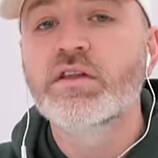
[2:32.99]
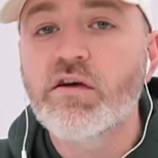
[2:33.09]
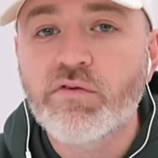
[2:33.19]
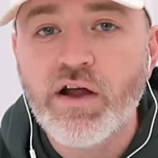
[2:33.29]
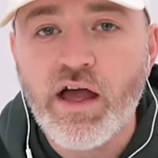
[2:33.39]

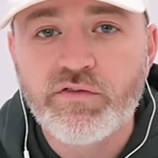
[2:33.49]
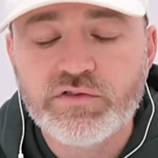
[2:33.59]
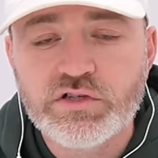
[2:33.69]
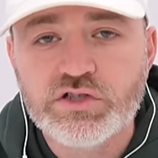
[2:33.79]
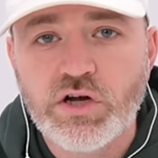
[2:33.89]
never
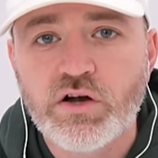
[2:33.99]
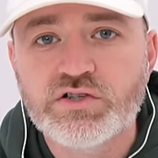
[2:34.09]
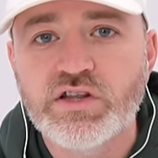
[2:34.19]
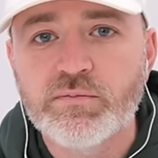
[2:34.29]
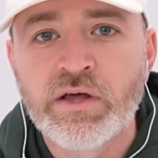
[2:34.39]
have to
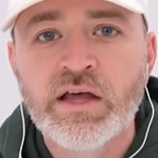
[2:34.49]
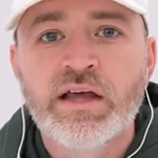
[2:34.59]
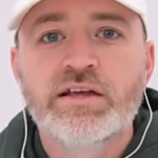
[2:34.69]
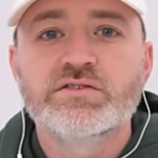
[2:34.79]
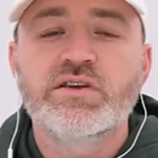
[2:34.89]
charge them.
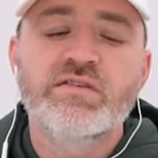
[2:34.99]
So